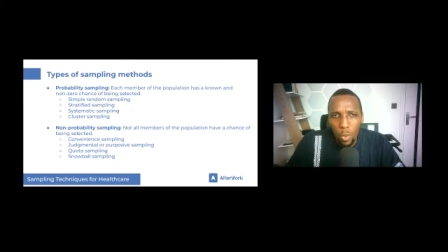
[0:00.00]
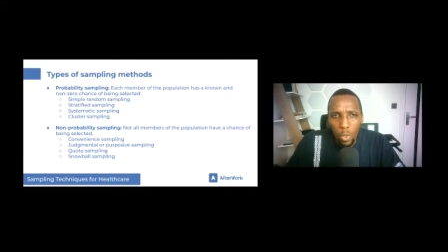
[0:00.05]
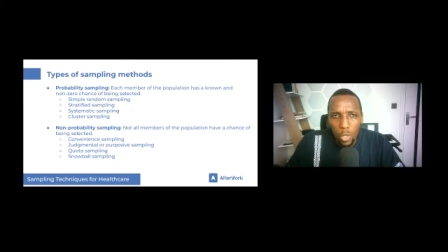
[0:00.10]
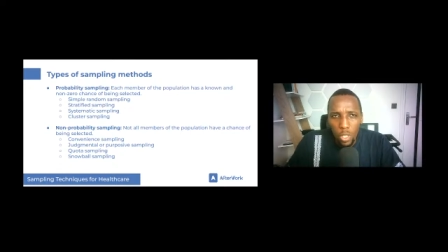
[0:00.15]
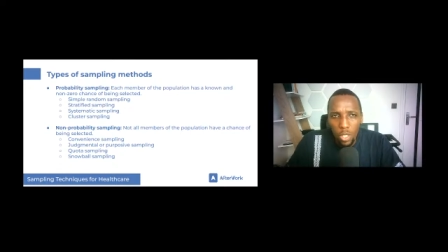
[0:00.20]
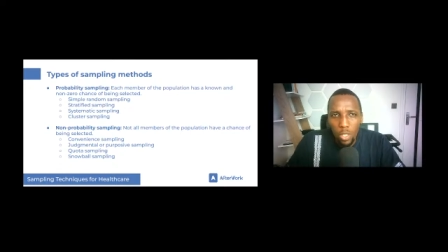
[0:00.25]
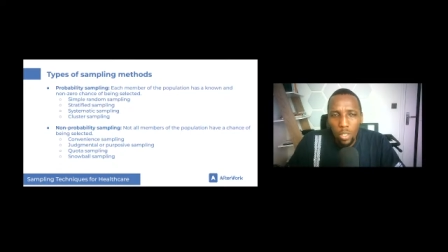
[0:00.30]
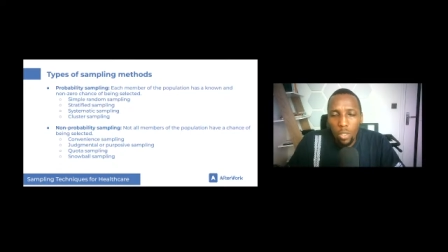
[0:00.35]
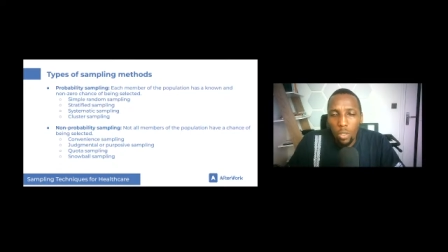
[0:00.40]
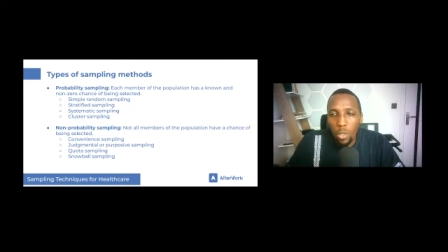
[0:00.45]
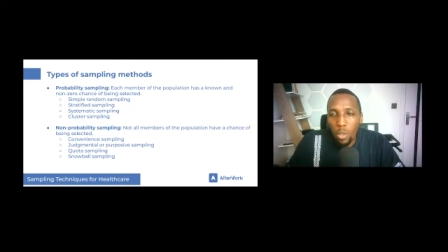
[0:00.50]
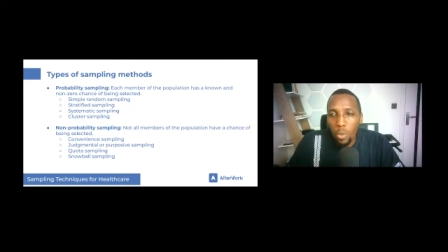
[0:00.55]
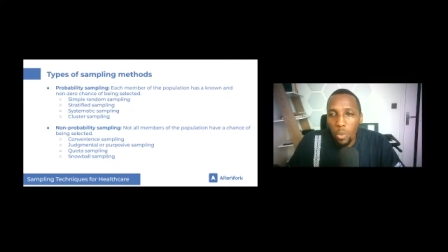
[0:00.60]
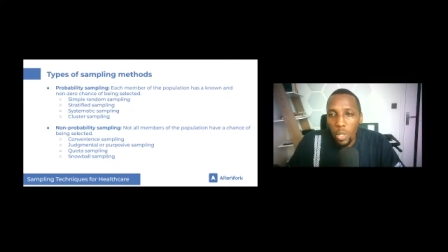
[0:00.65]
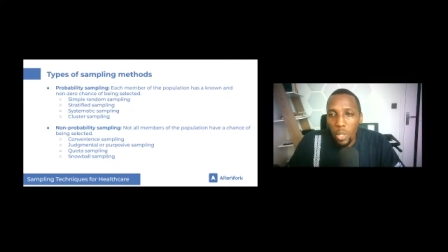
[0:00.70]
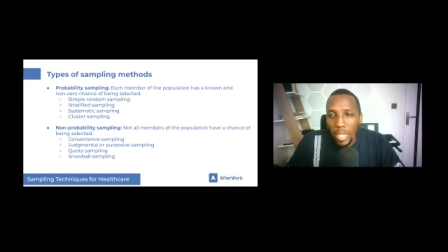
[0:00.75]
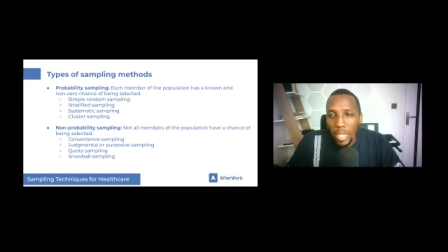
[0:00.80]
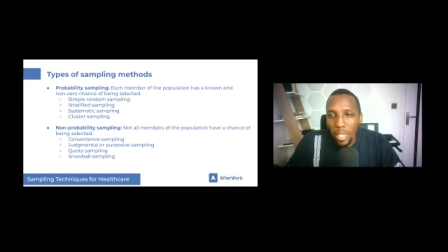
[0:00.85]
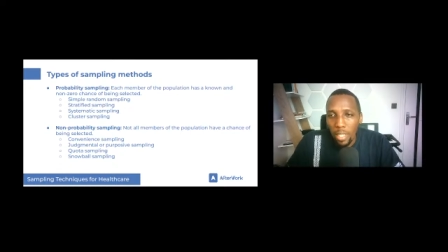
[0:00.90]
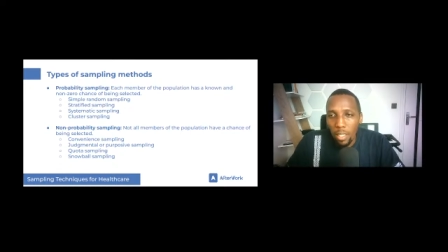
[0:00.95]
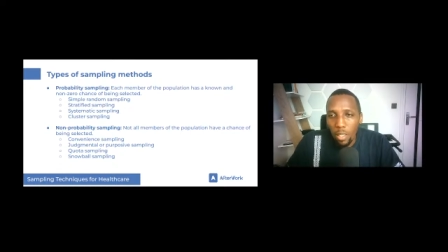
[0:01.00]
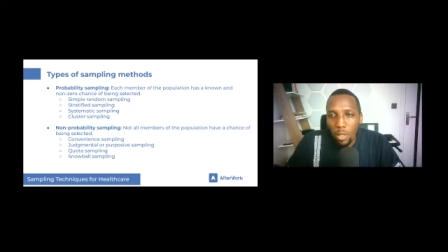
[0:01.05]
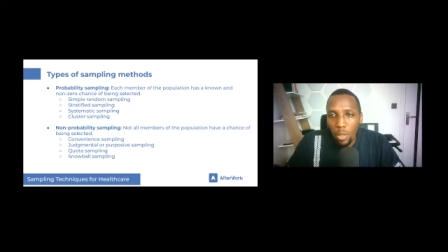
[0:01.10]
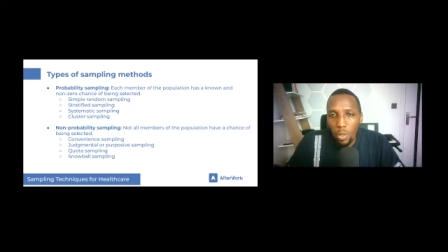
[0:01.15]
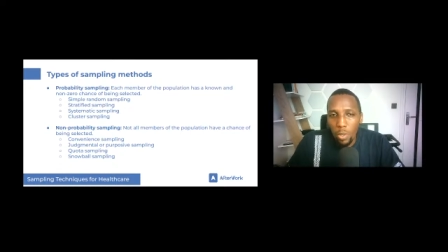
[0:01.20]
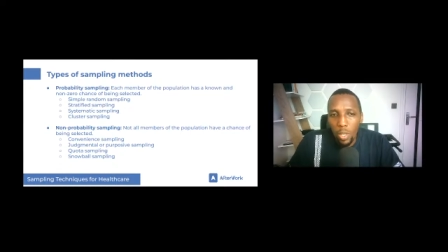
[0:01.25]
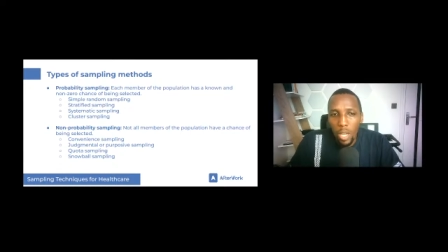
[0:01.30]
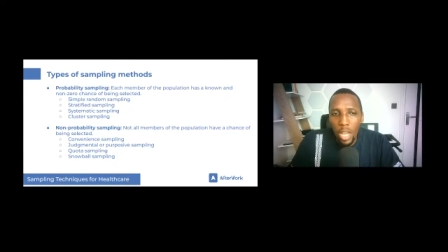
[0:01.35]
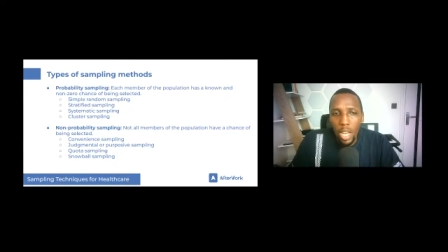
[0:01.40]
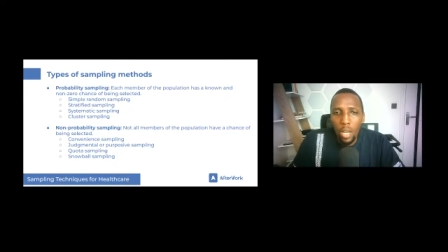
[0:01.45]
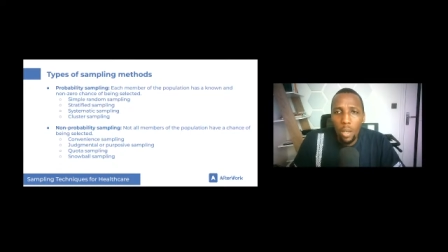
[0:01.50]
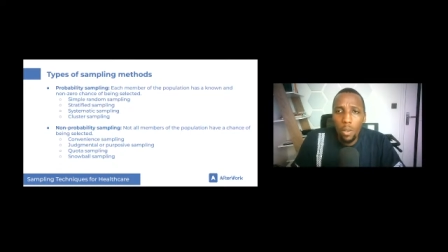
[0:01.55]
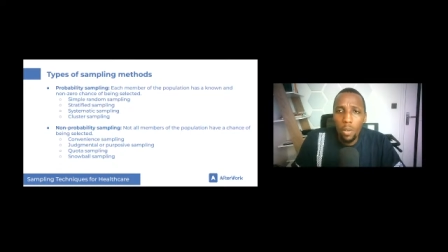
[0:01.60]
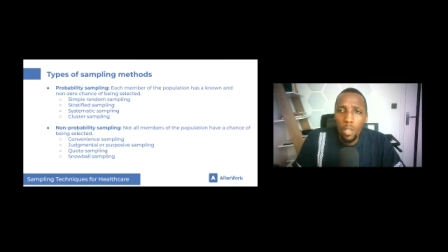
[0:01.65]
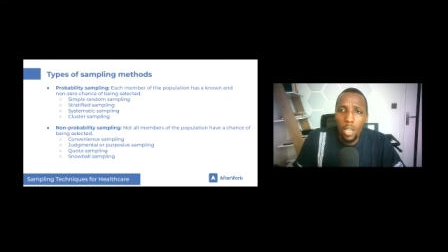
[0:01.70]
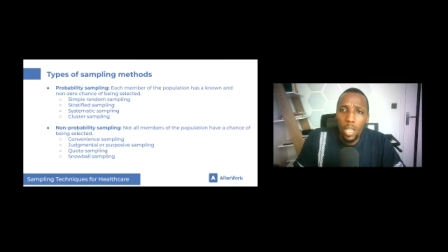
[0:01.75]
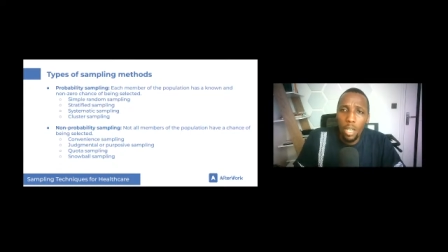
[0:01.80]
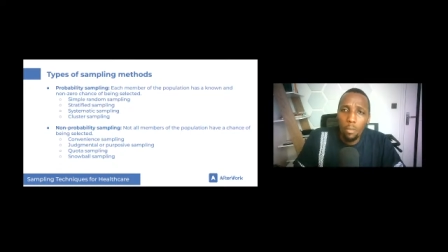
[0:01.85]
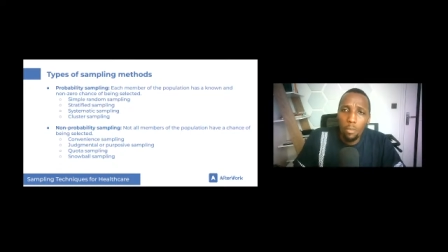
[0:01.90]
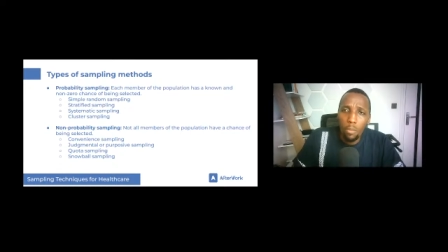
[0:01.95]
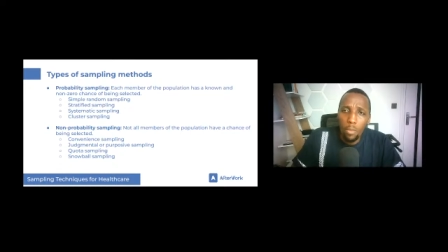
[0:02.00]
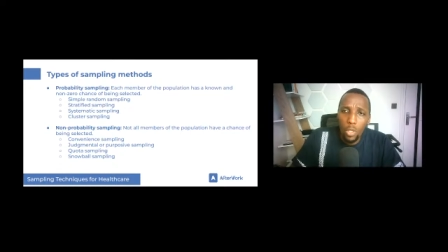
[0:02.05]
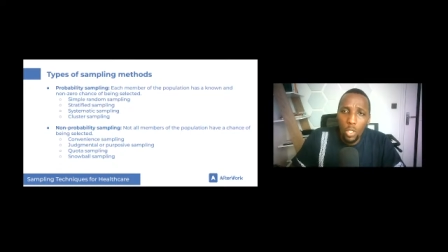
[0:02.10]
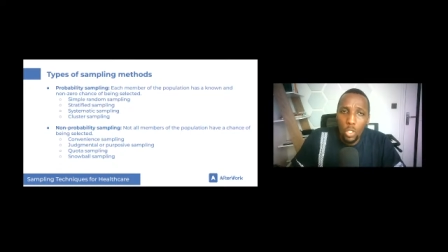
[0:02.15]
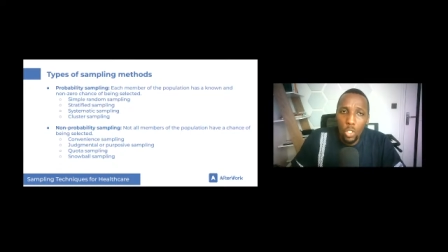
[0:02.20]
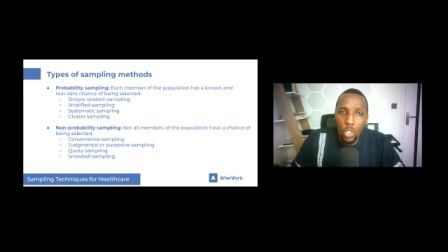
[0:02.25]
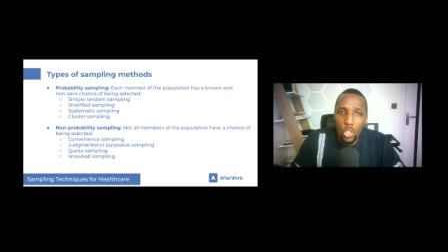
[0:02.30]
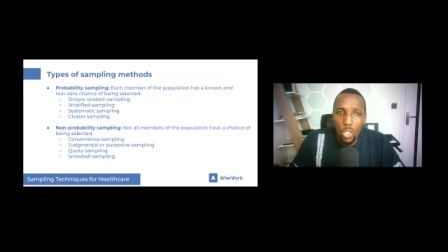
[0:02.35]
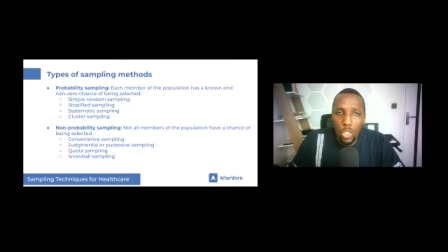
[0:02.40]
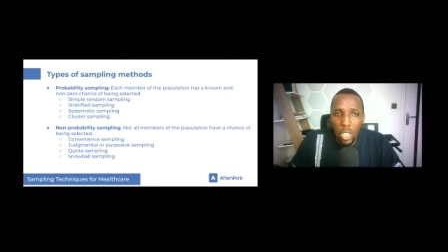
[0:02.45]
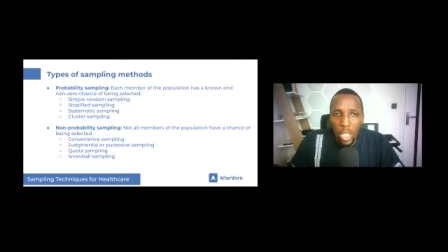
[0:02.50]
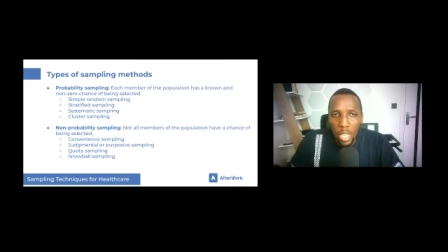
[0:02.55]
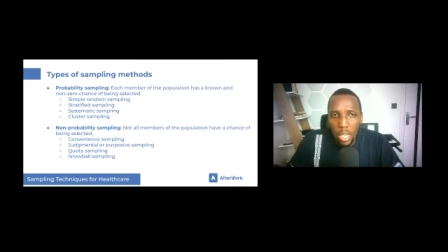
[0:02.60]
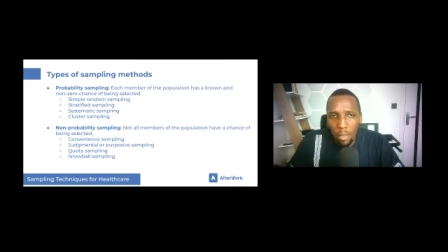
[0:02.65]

We'll just go quickly through now each